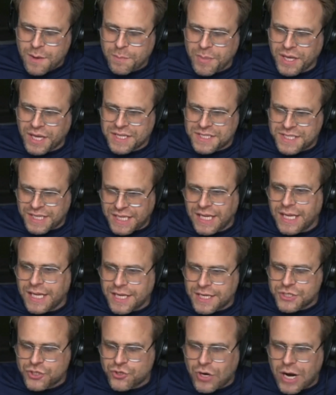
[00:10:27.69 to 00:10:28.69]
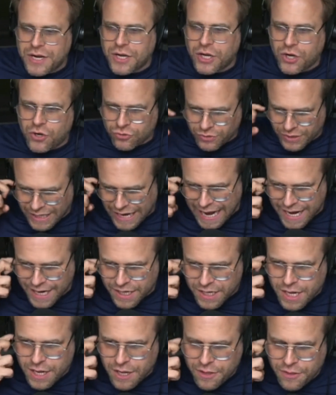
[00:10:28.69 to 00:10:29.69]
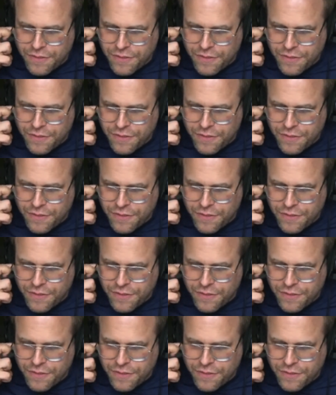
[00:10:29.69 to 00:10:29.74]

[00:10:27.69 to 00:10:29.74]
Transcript: because he is trying to create